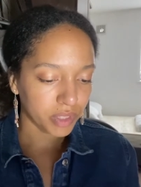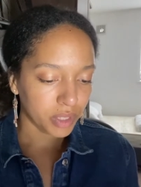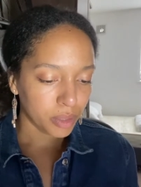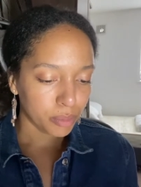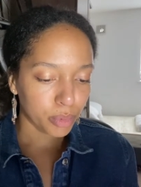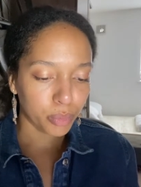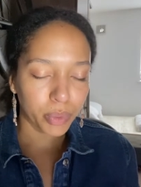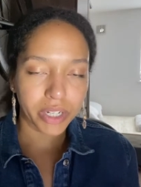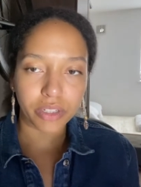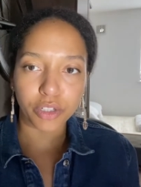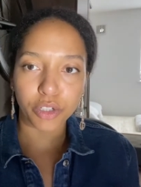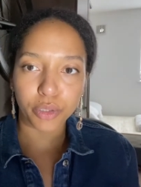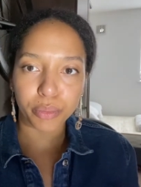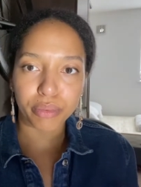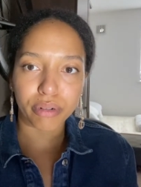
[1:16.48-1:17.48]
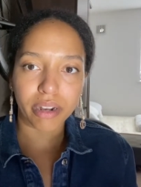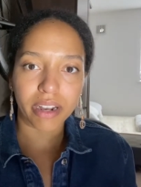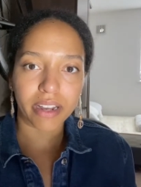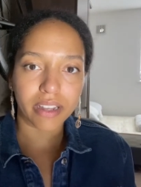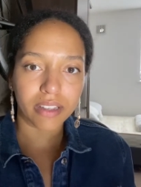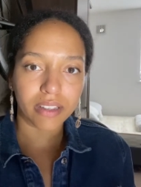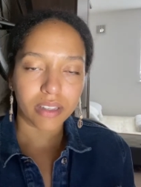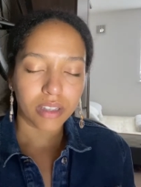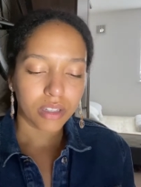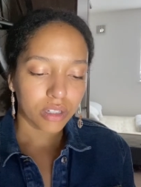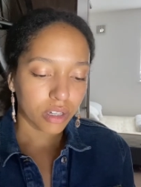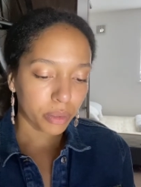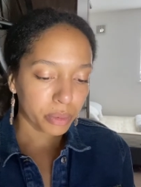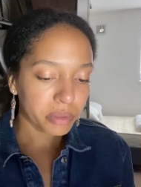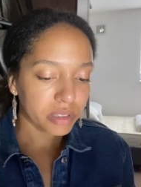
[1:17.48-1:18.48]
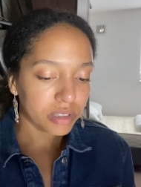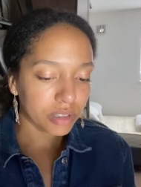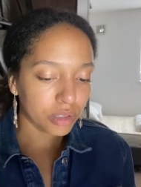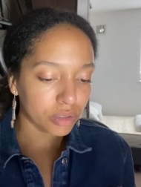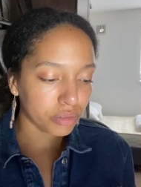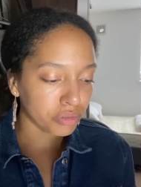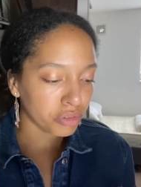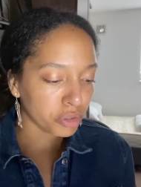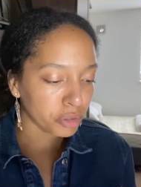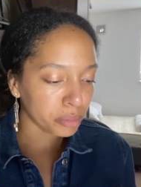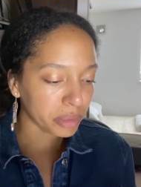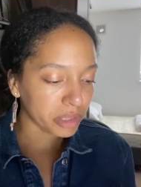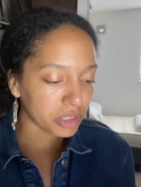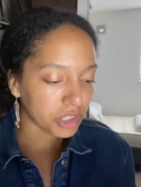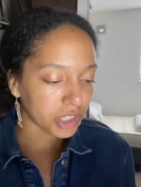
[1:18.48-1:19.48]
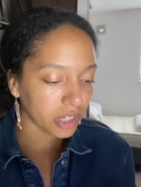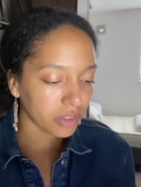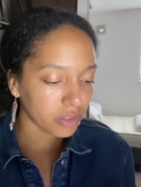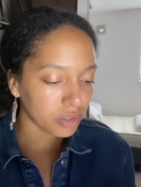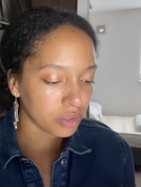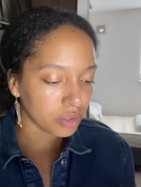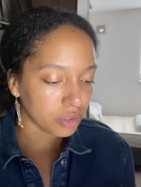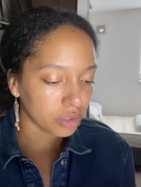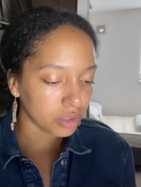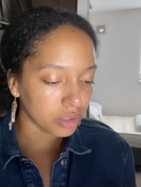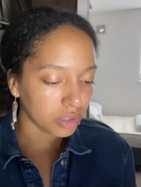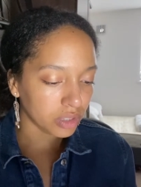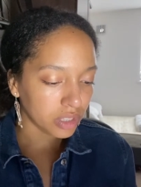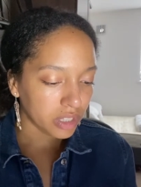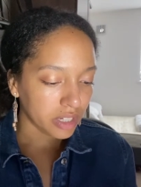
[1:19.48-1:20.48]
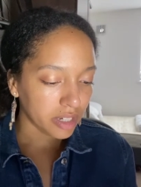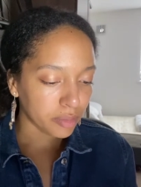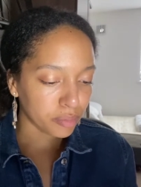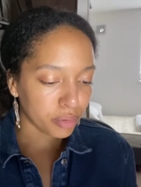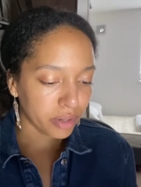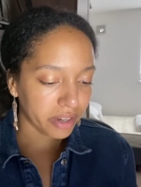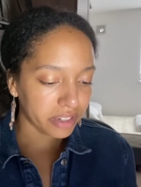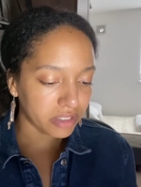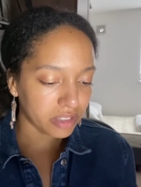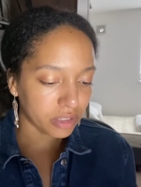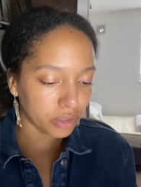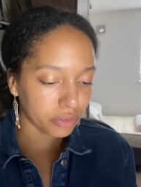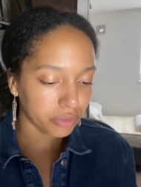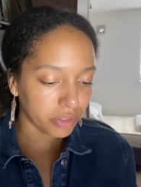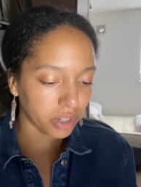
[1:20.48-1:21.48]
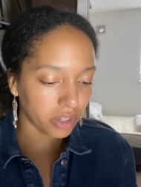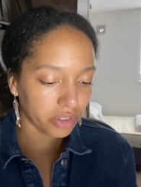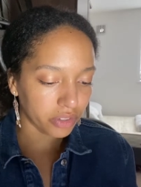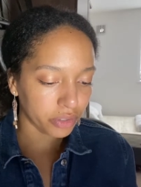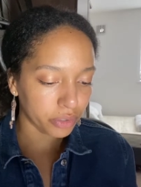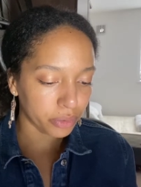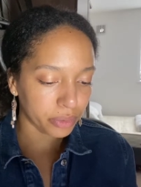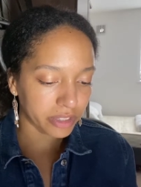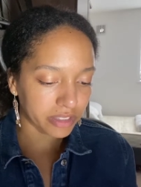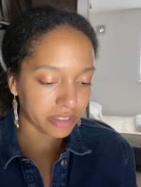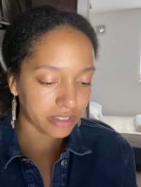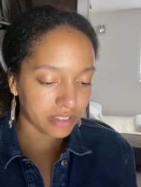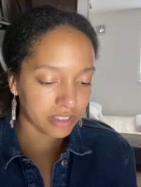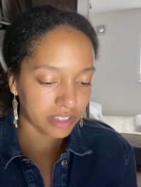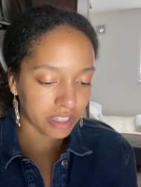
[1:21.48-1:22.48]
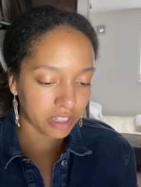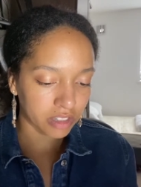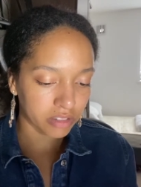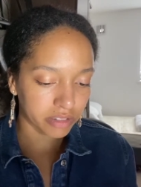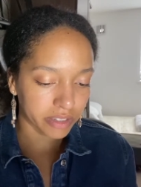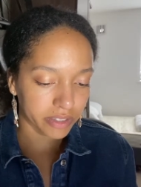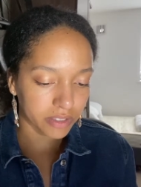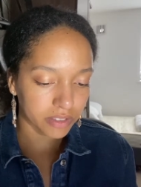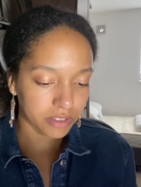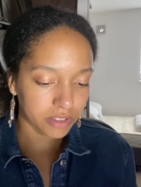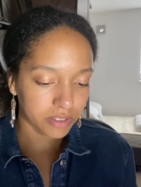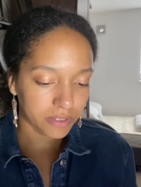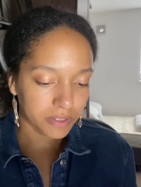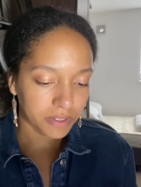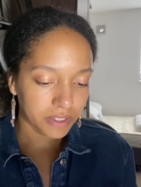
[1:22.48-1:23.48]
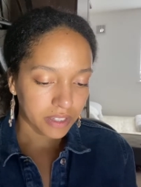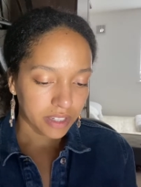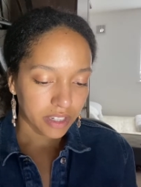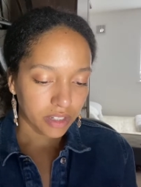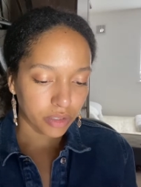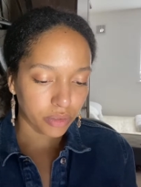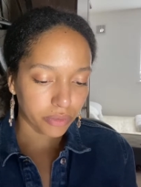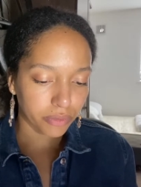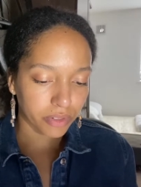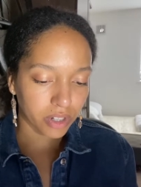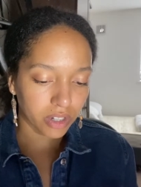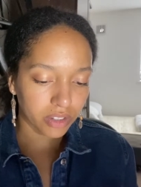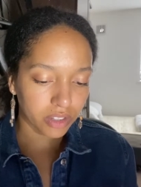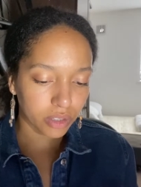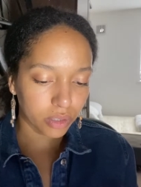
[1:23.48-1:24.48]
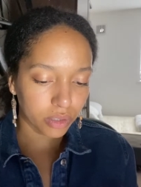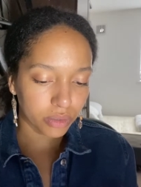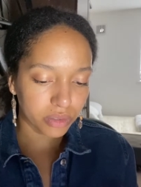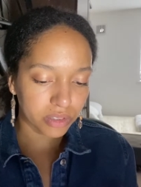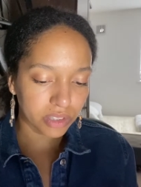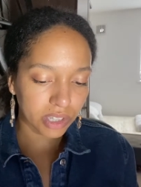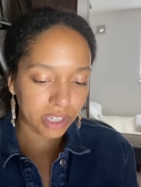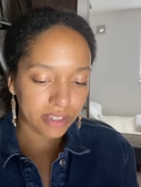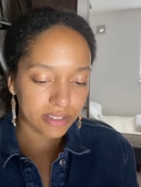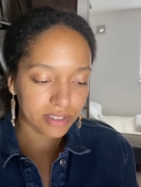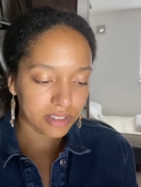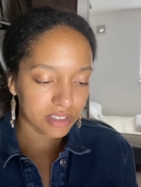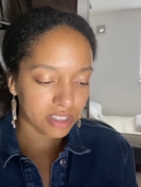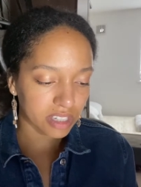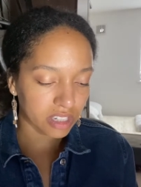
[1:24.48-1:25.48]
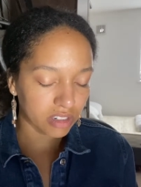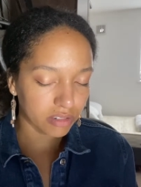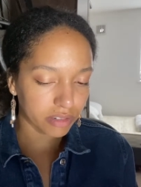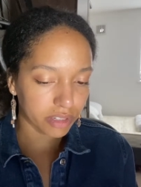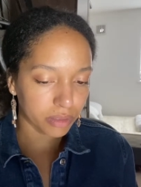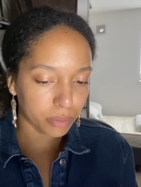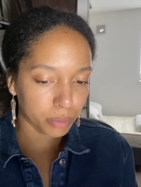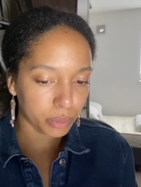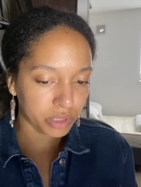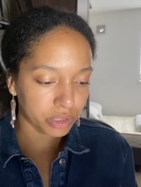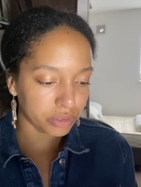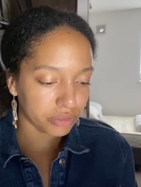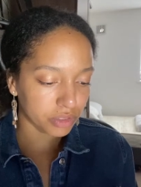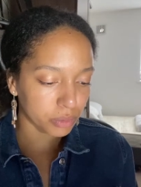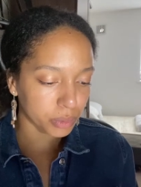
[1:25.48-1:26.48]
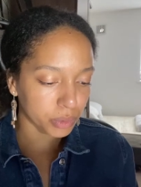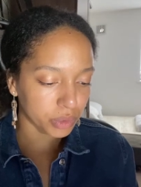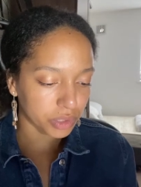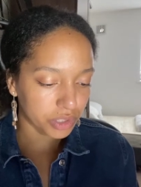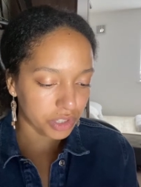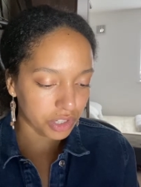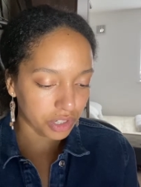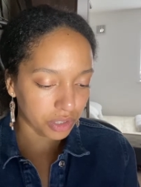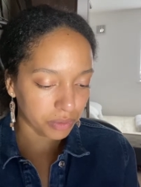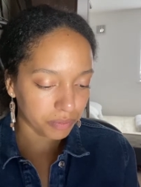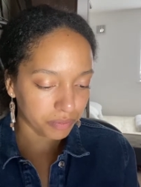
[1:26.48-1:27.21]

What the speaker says: But when you pray, go into your room and shut the door, and pray to your Father who is in secret. And your Father who sees in secret will reward you.